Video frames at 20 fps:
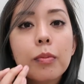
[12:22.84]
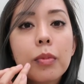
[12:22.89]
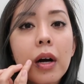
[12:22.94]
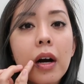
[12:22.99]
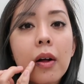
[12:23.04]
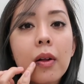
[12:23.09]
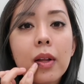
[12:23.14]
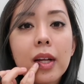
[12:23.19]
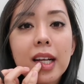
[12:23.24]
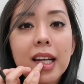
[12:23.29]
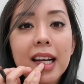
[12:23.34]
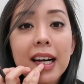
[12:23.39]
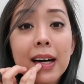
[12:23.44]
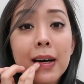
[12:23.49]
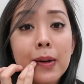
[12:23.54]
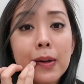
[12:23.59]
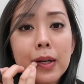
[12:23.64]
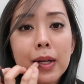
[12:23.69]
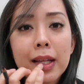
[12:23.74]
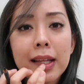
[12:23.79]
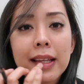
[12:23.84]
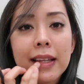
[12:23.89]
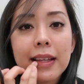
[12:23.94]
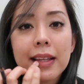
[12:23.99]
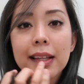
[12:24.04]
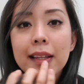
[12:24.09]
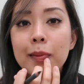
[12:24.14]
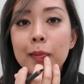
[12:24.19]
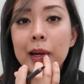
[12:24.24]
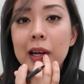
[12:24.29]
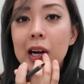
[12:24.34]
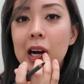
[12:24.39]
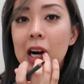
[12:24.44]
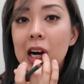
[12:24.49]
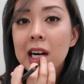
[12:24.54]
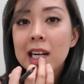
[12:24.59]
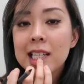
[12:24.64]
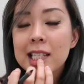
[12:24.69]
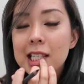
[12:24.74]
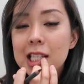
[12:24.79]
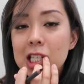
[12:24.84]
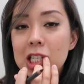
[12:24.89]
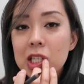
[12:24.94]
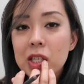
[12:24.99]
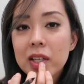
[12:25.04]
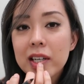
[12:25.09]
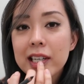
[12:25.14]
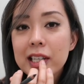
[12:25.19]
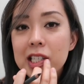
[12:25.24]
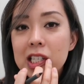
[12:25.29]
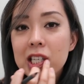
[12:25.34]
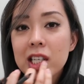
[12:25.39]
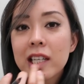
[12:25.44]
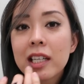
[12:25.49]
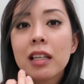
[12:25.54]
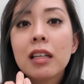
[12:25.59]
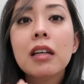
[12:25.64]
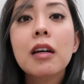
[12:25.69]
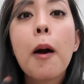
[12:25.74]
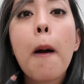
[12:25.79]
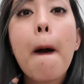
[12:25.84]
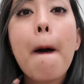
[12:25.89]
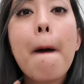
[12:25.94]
Probably not with my current situation.